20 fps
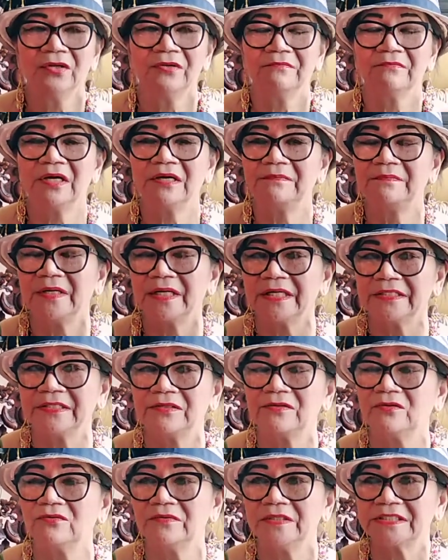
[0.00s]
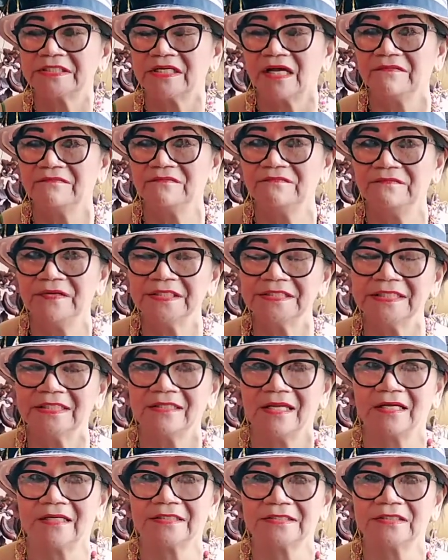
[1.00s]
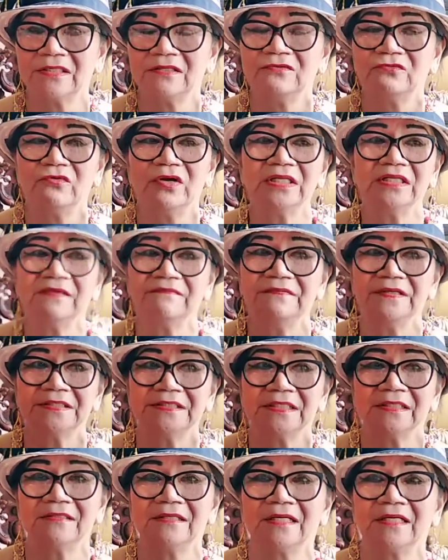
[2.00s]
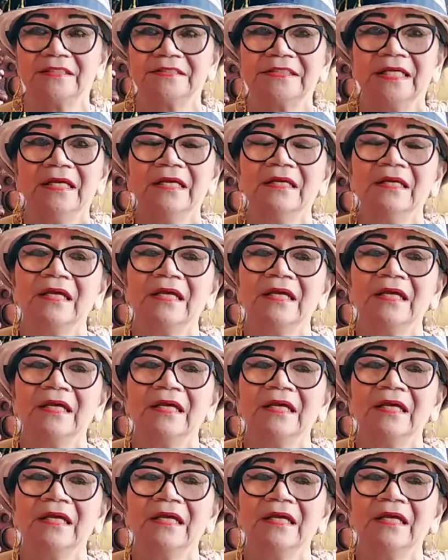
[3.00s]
my brother always come visit us, and when he visit us,